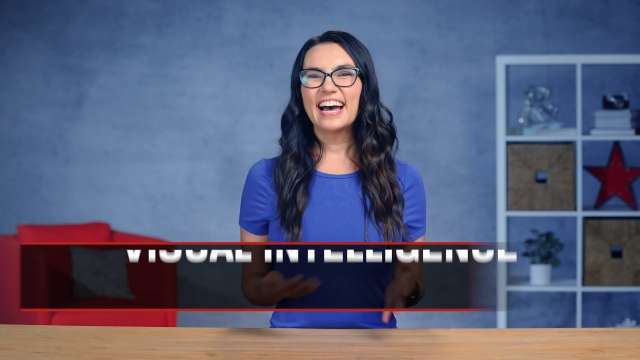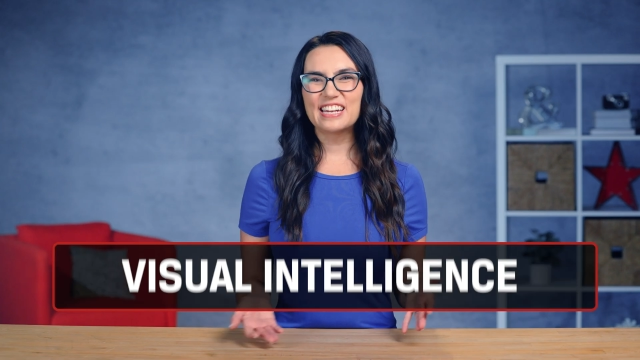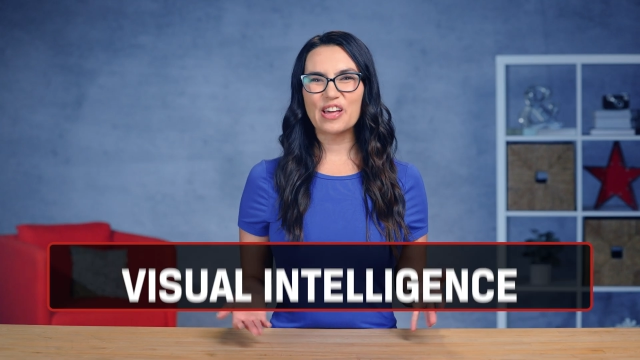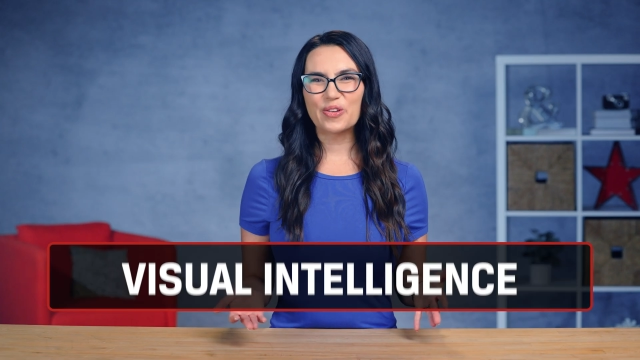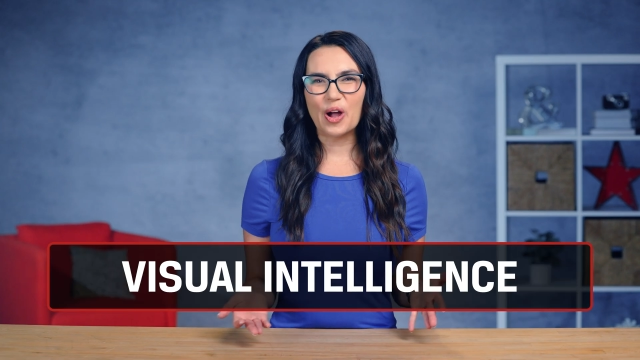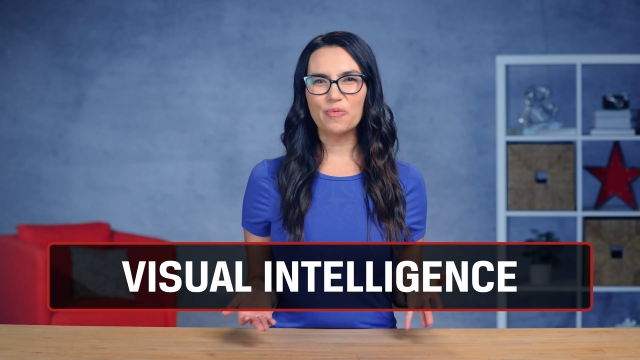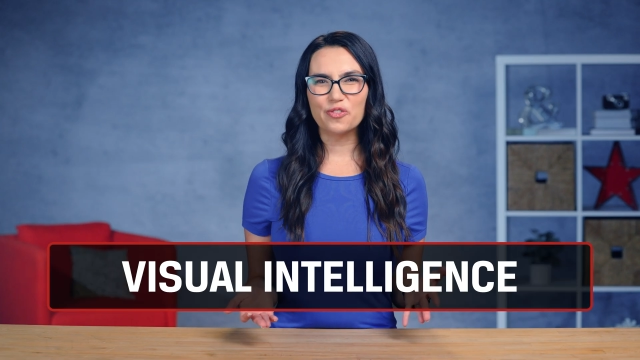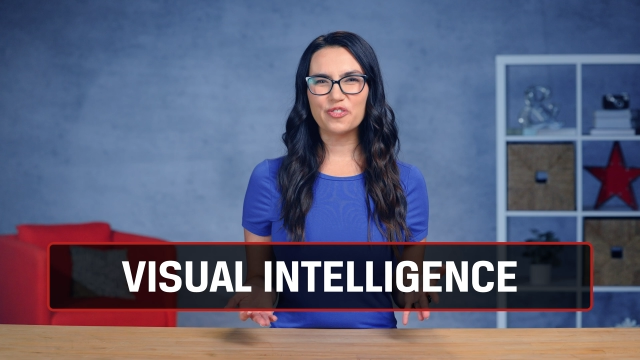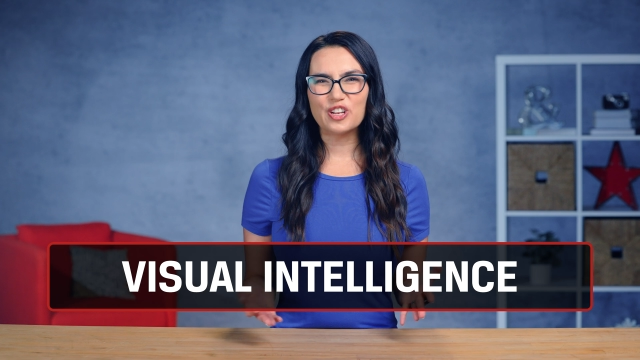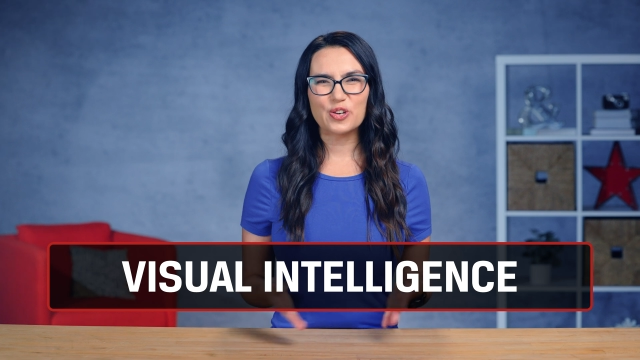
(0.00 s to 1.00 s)
Another
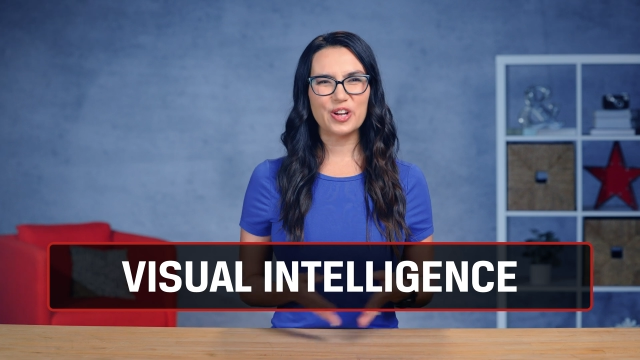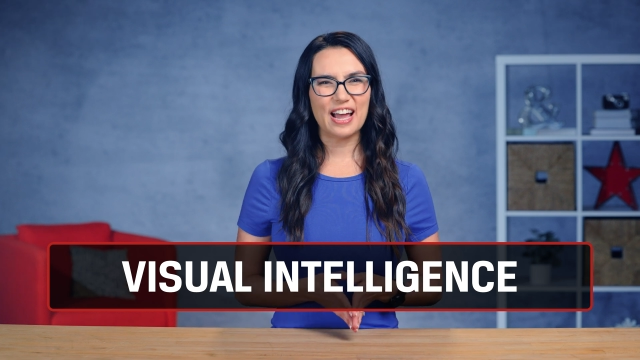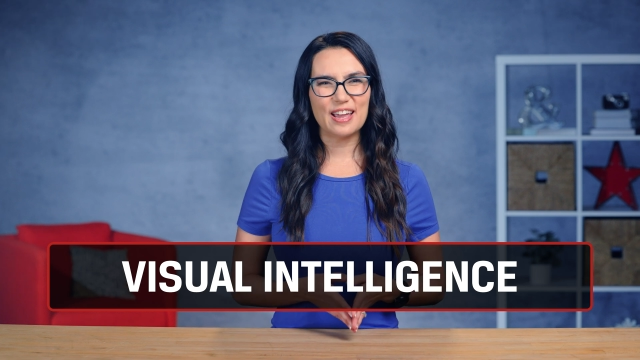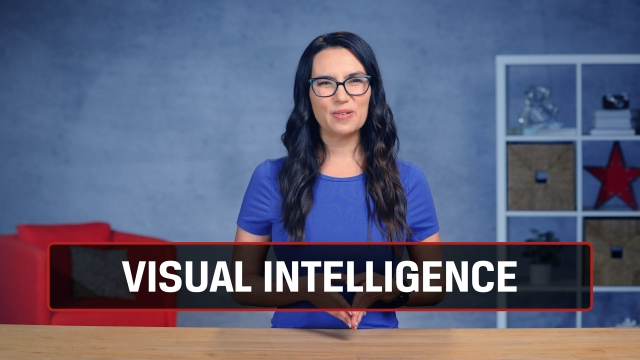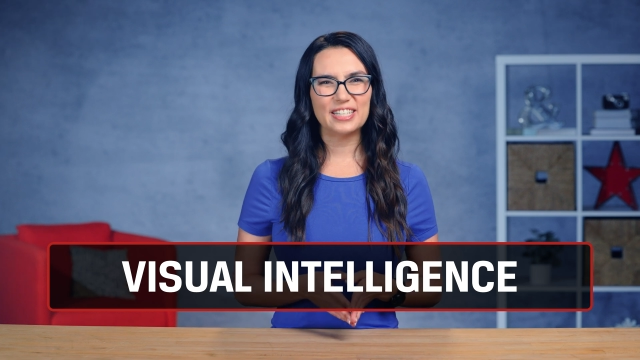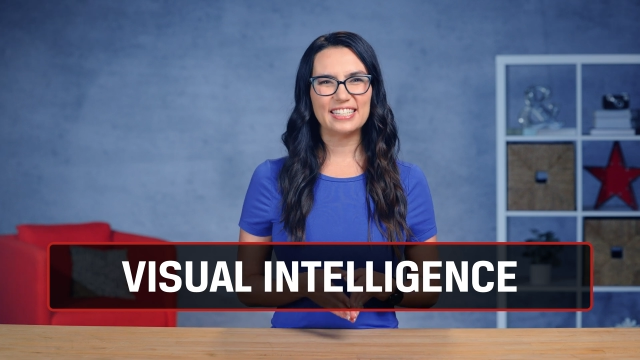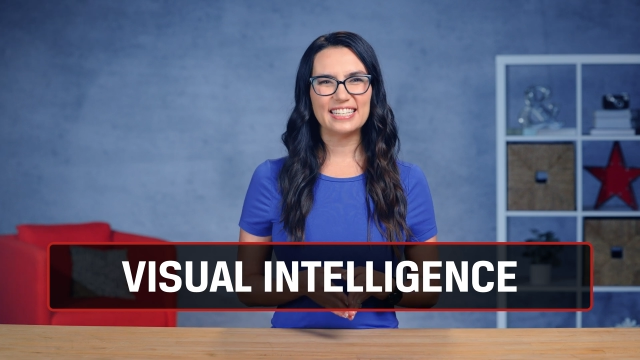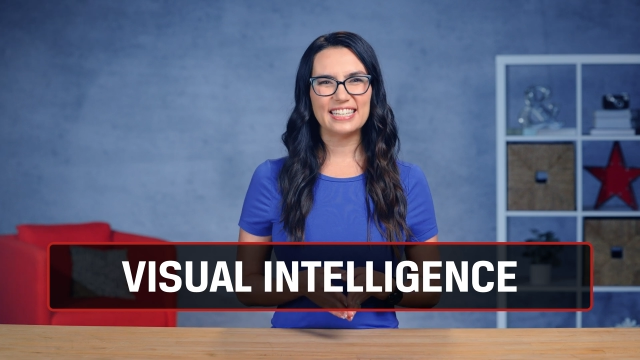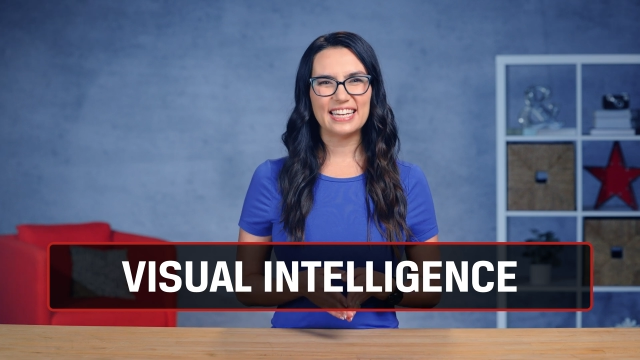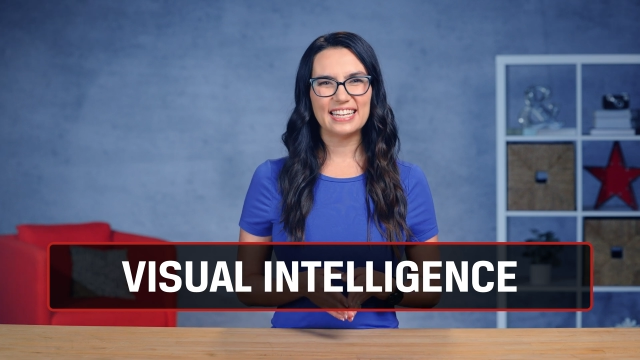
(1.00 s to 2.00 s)
helpful feature in i O S
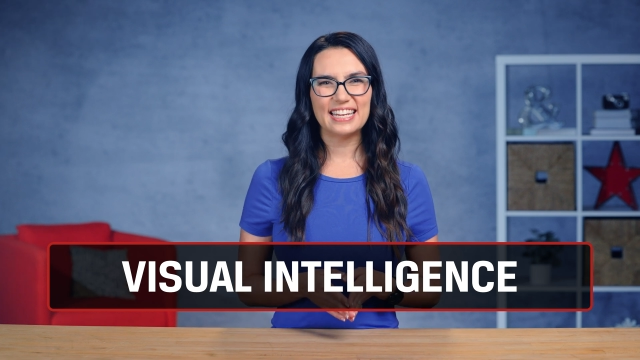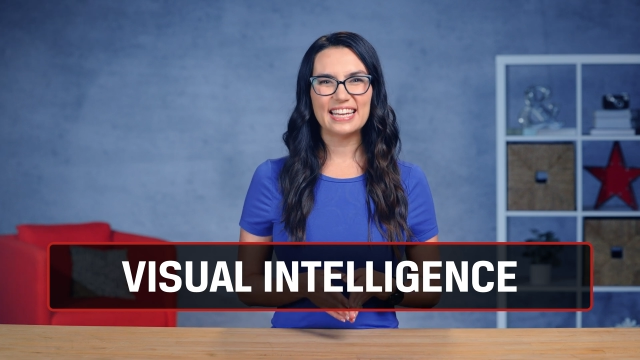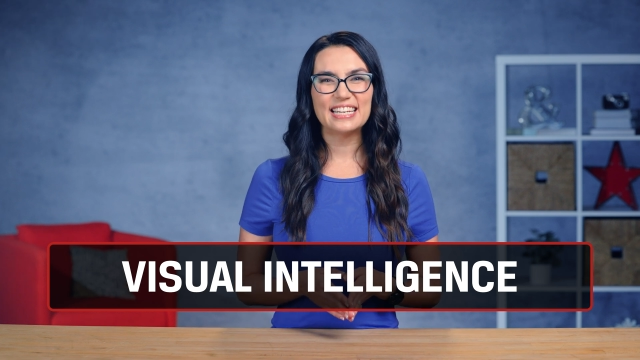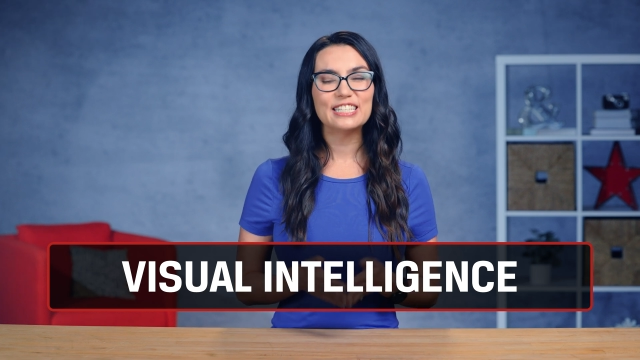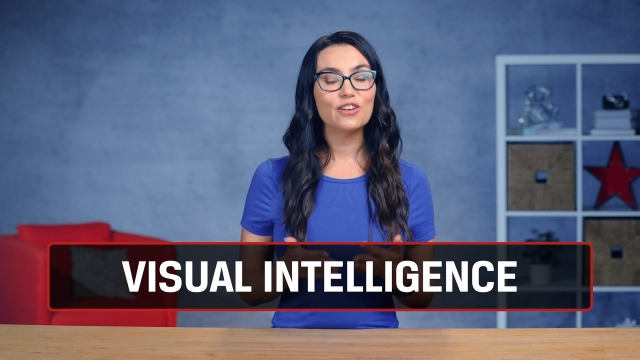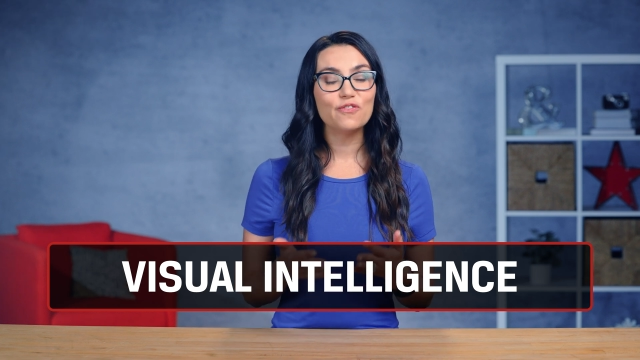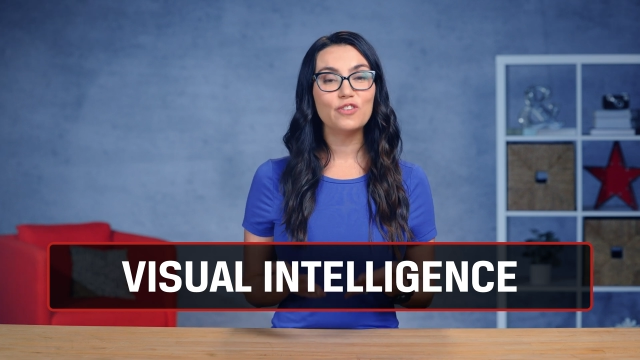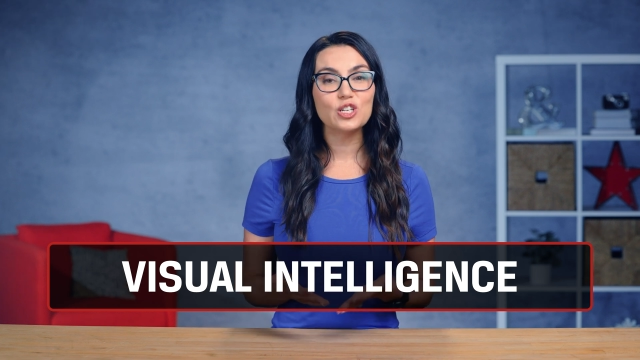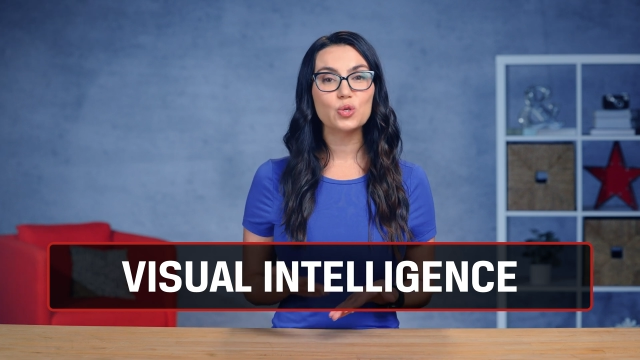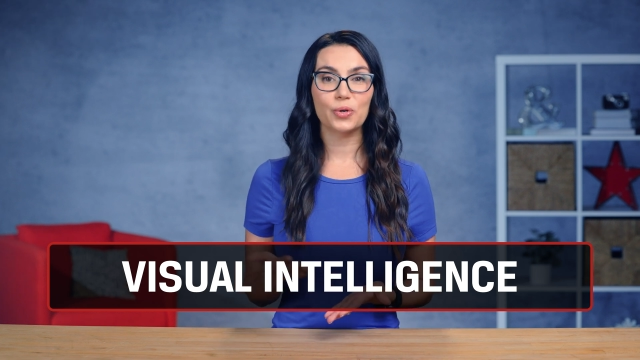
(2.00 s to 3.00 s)
eighteen is
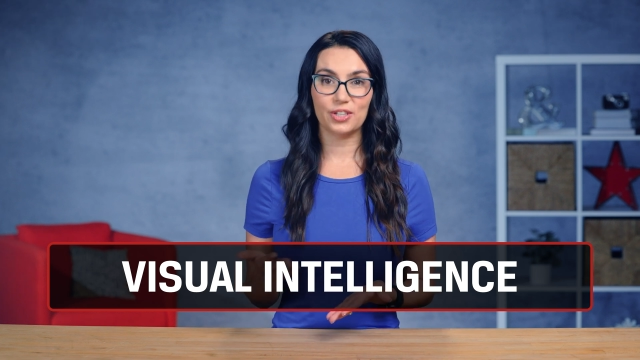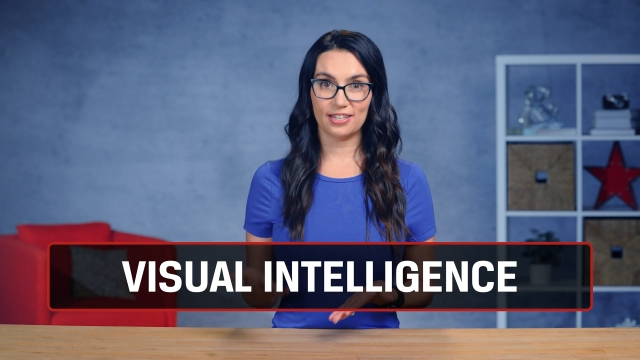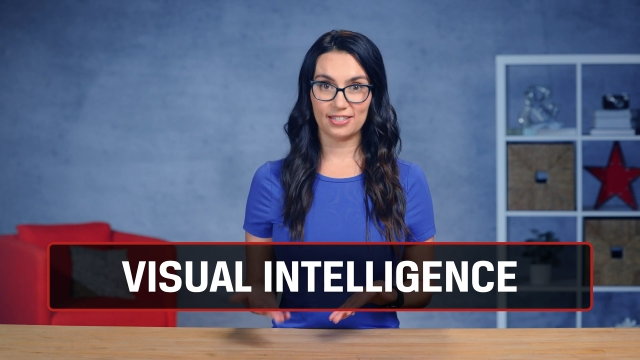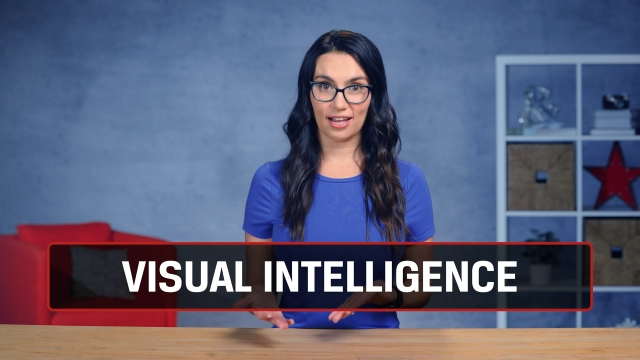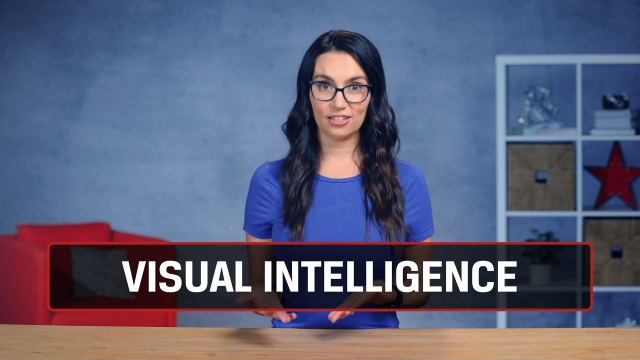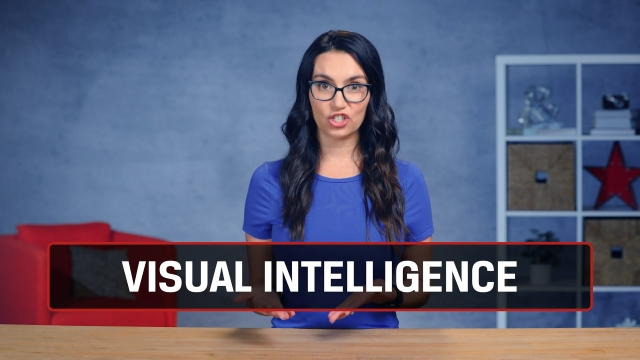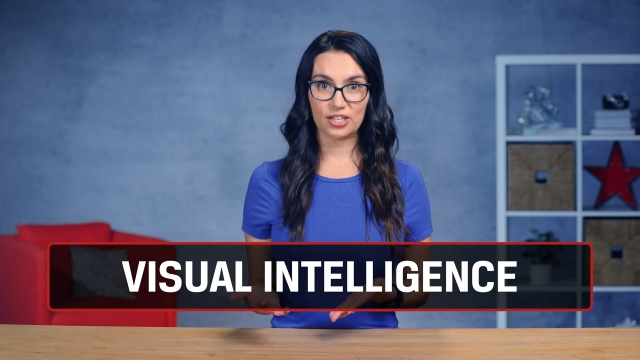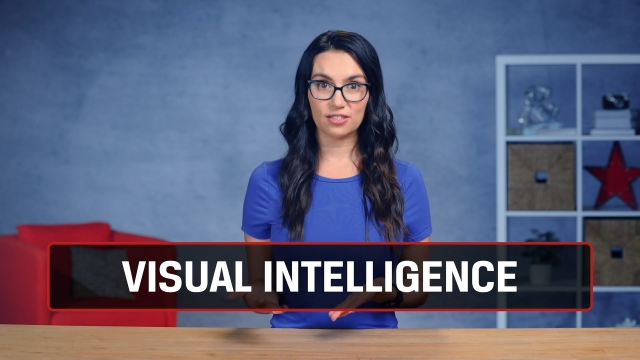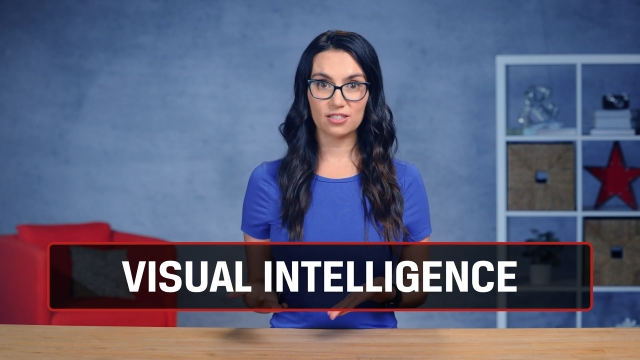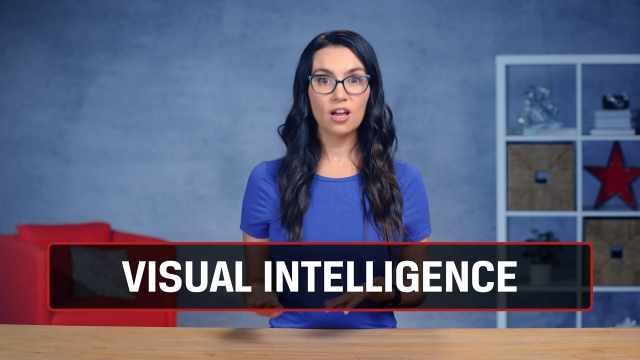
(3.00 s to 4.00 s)
Visual
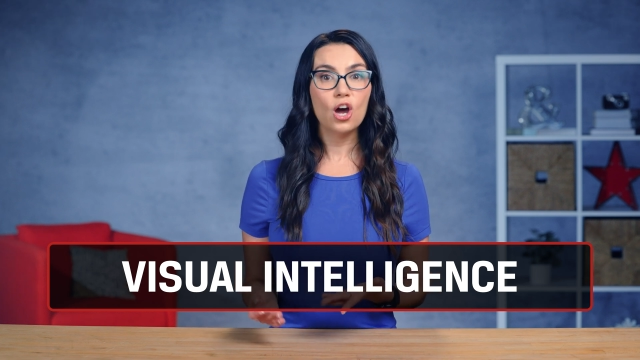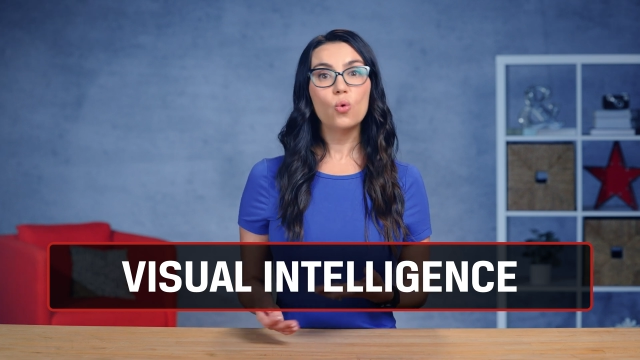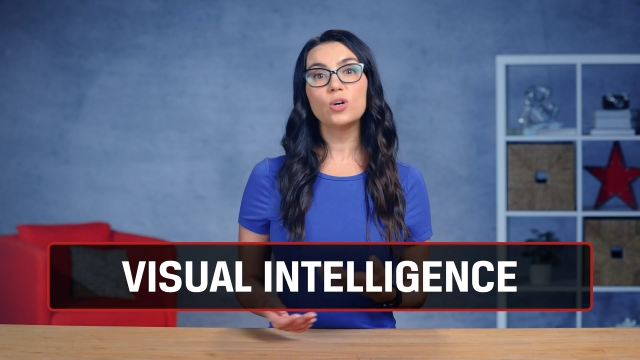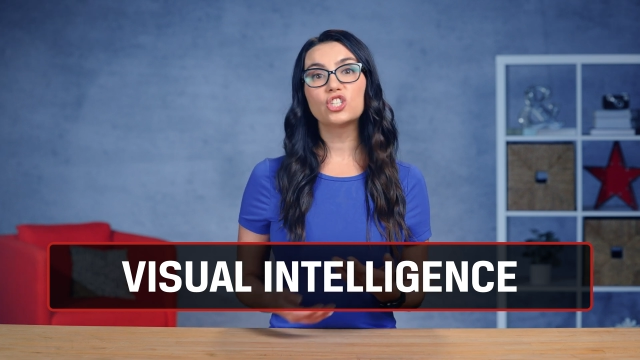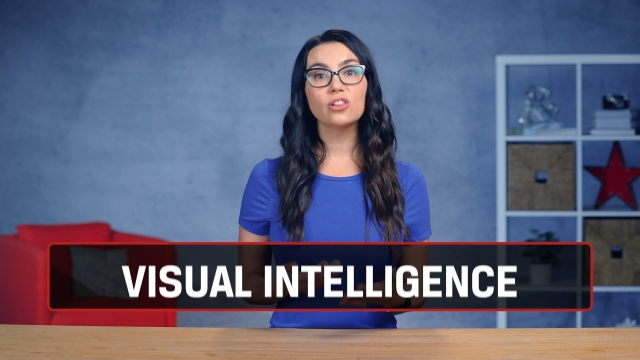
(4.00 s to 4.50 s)
Intelligence, which